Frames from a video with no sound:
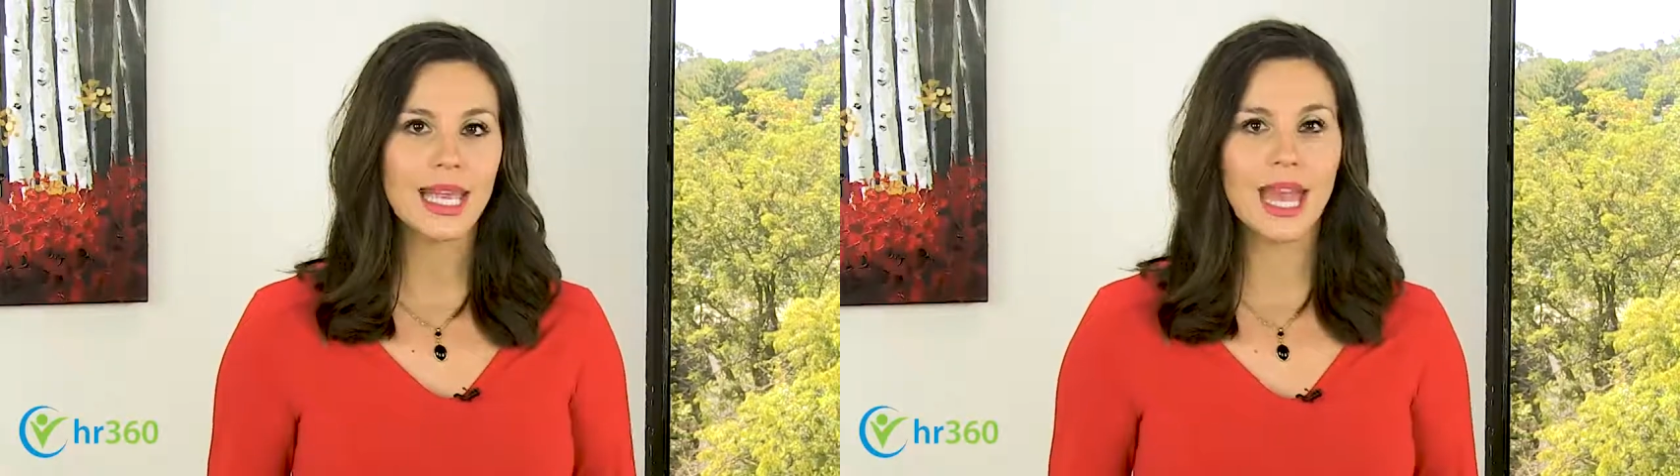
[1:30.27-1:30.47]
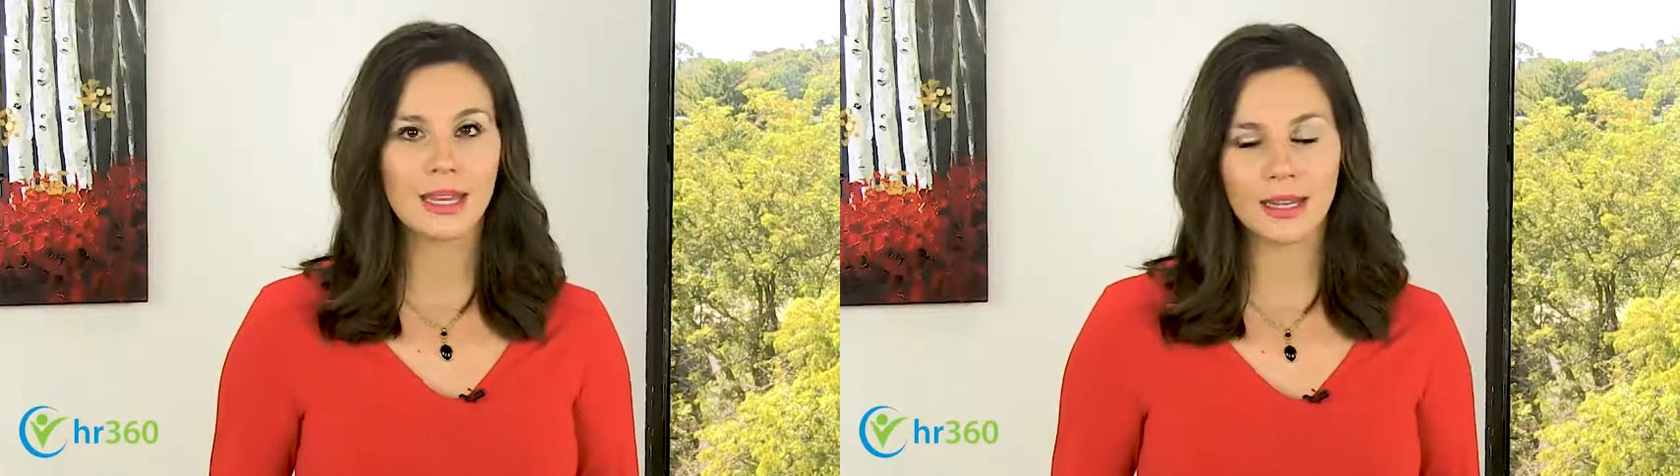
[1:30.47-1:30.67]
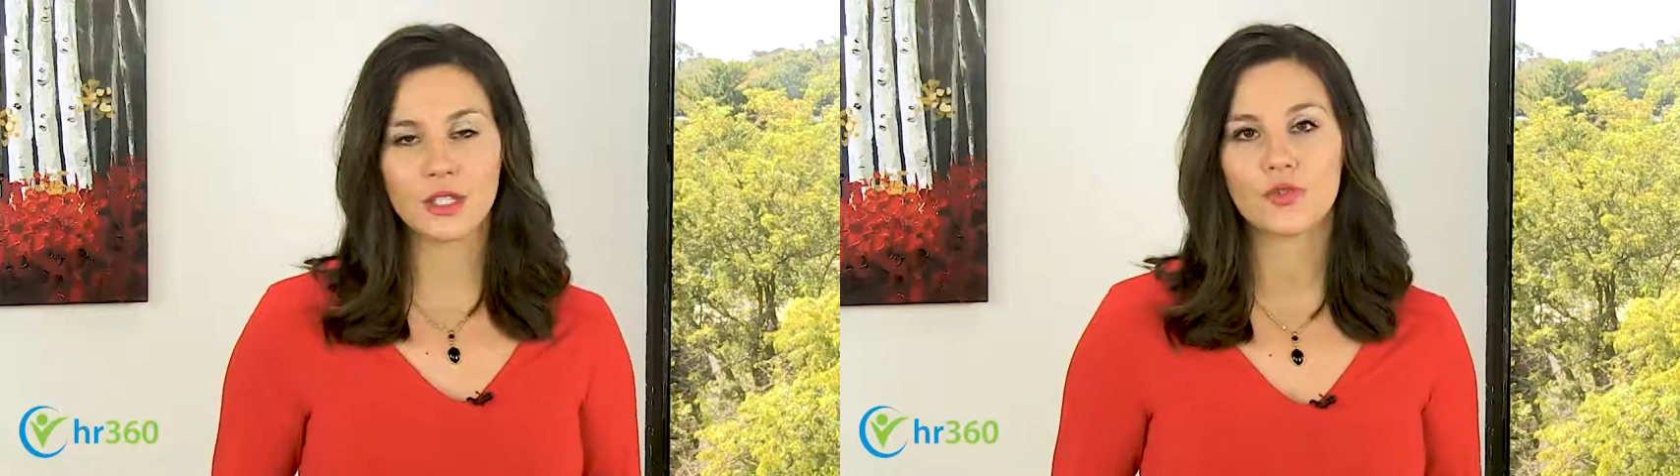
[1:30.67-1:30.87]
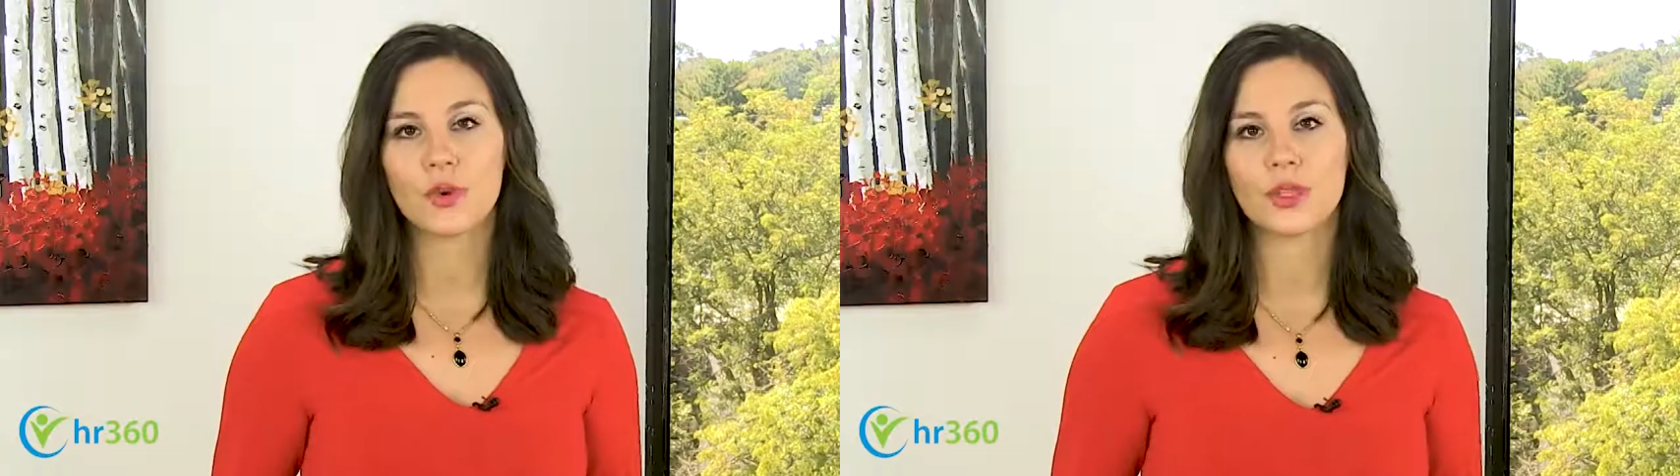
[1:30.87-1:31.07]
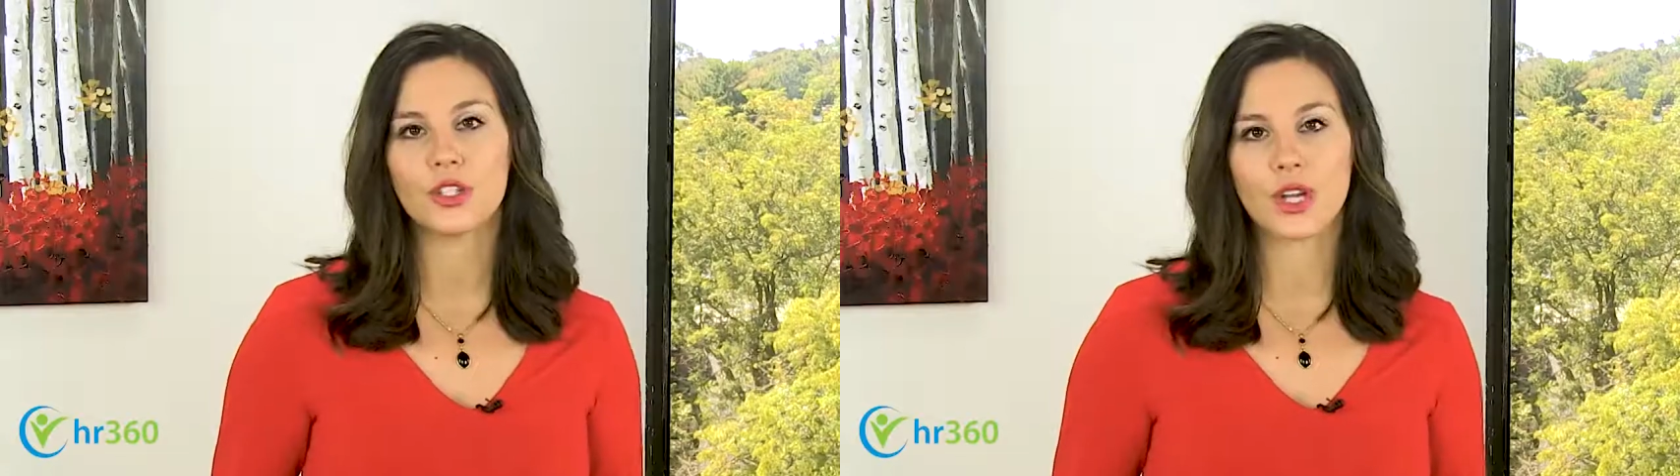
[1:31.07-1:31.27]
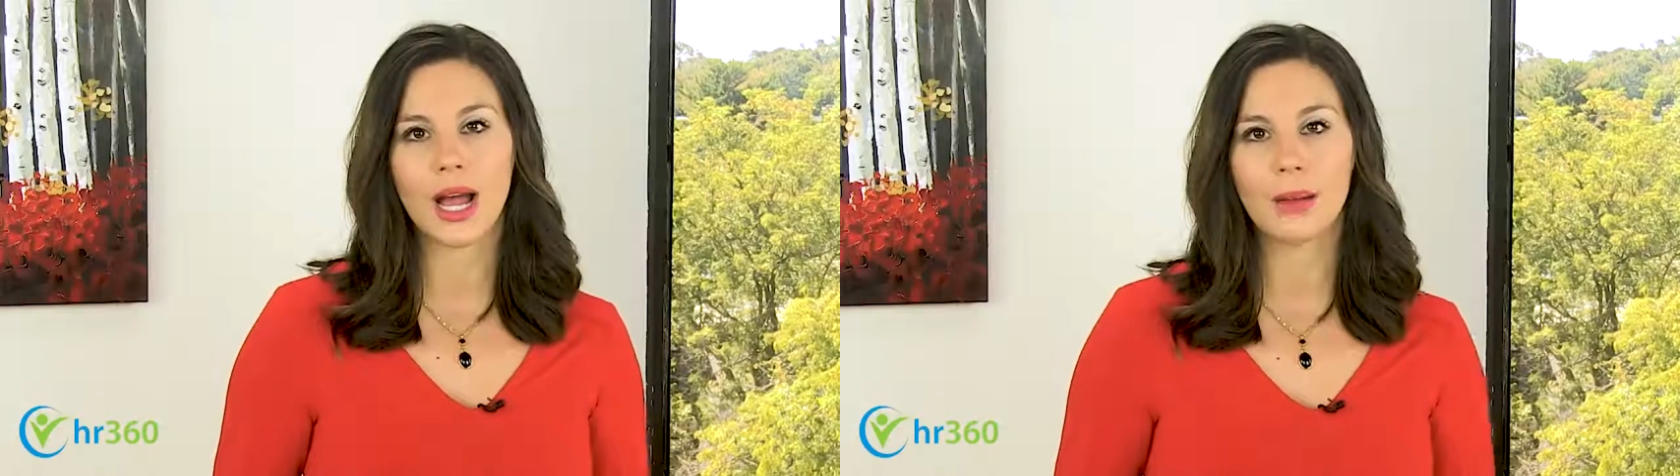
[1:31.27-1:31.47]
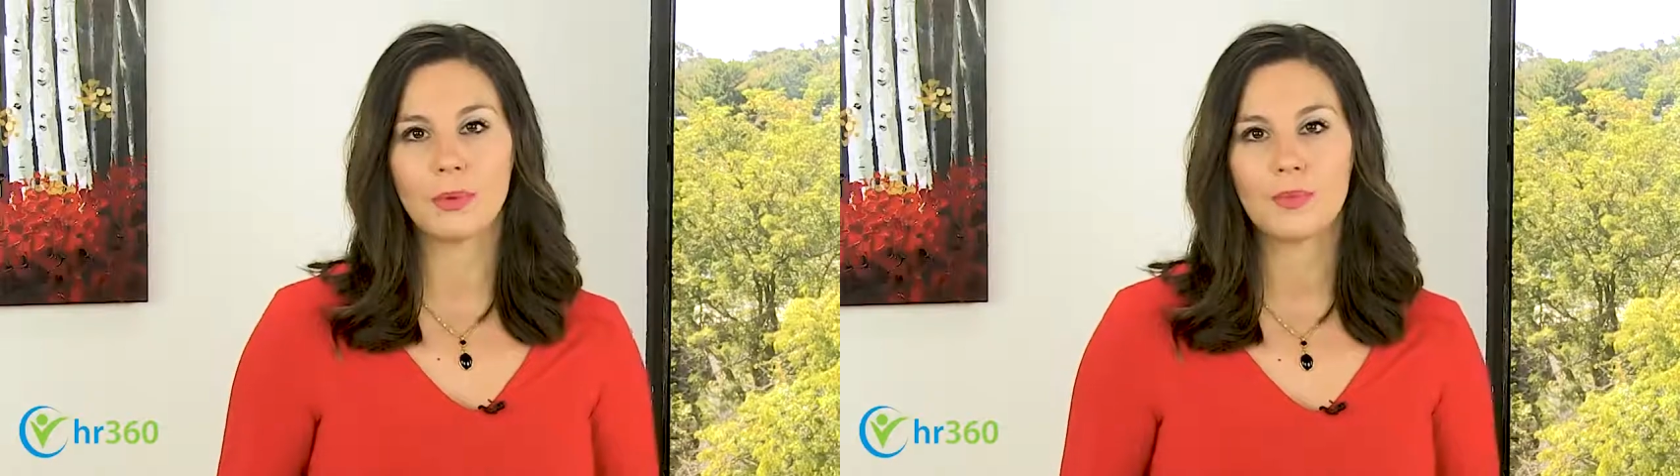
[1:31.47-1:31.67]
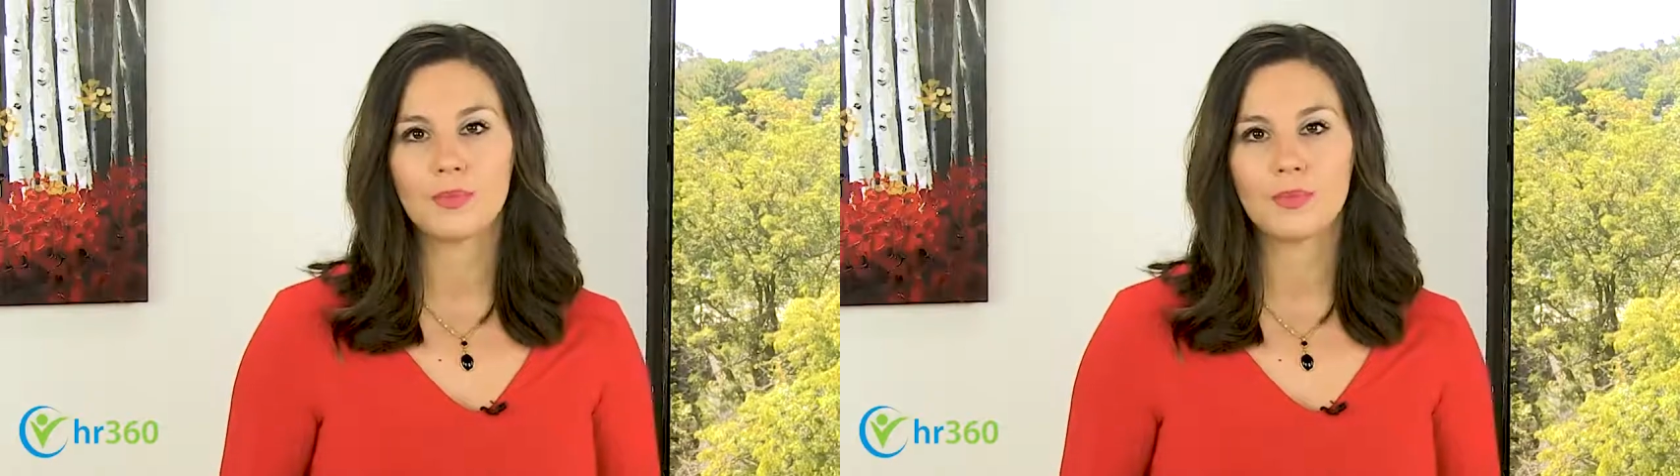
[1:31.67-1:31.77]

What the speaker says: candidates for the job.